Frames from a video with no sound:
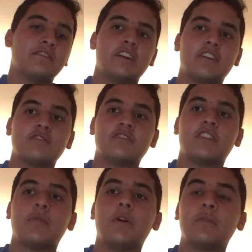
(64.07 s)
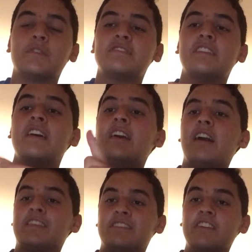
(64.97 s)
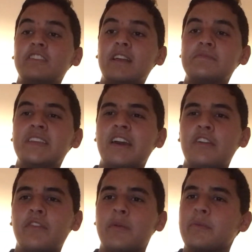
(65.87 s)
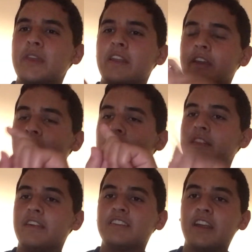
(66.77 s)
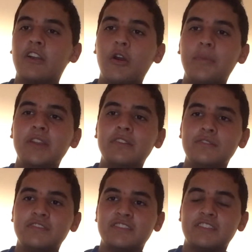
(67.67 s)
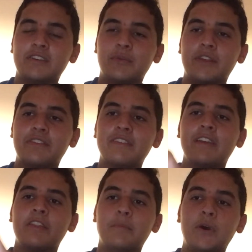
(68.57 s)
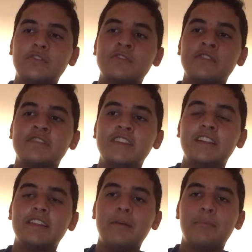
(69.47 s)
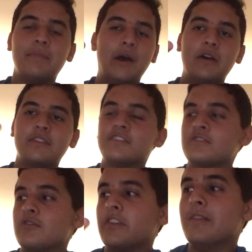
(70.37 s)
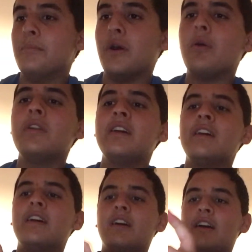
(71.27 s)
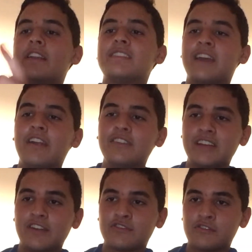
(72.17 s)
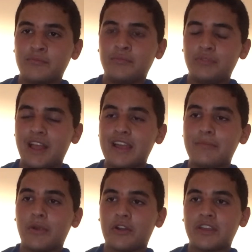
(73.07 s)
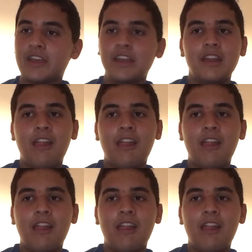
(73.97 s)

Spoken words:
dinosaurs in our world. We see a ceratopsid cattle farm at the beginning, the entire opening news sequence, the mosasaurus eating the boat, destroying the boat, an entire dinosaur black market,